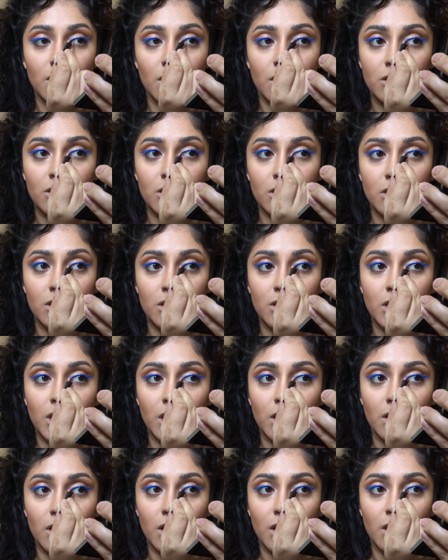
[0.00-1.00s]
It's just a
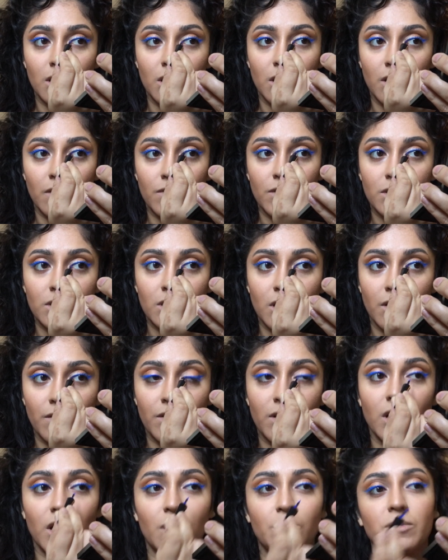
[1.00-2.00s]
technique that I've
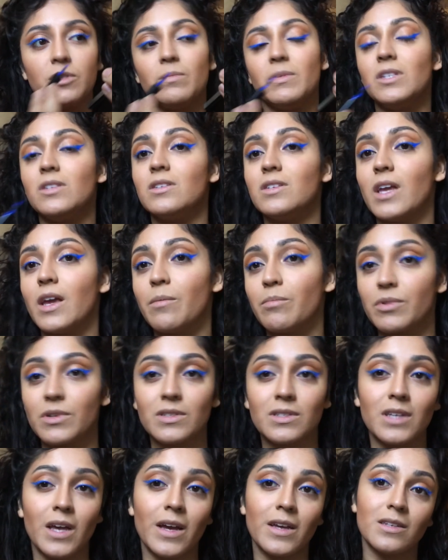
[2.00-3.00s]
discovered helps me stay
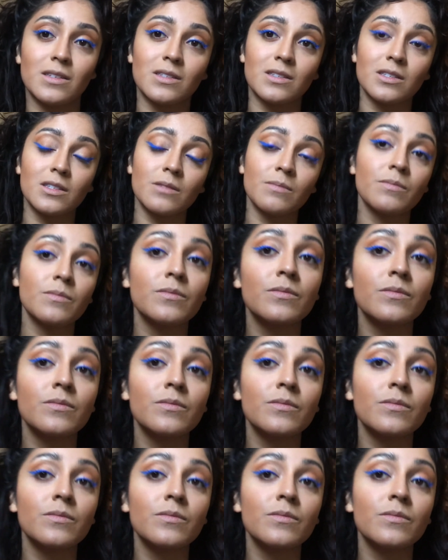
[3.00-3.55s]
precise.